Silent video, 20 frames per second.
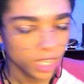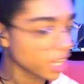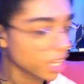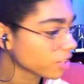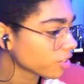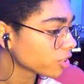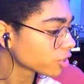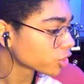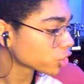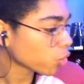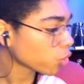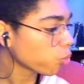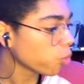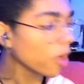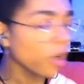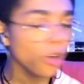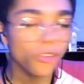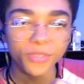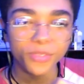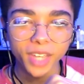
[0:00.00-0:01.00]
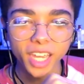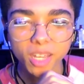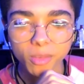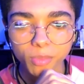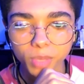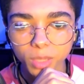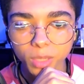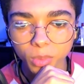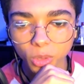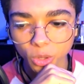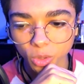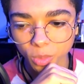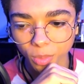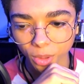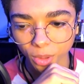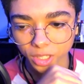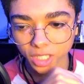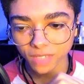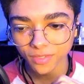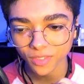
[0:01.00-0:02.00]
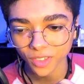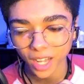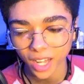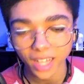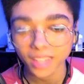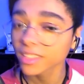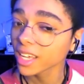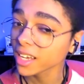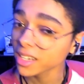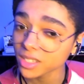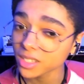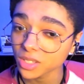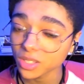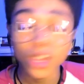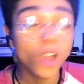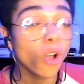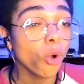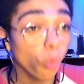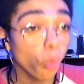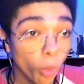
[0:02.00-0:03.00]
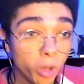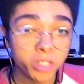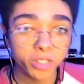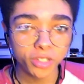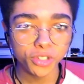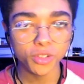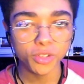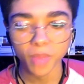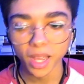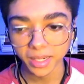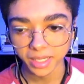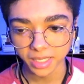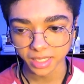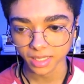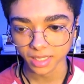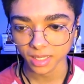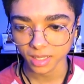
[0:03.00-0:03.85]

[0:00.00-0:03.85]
There are 12K people who believe that. That is one too many.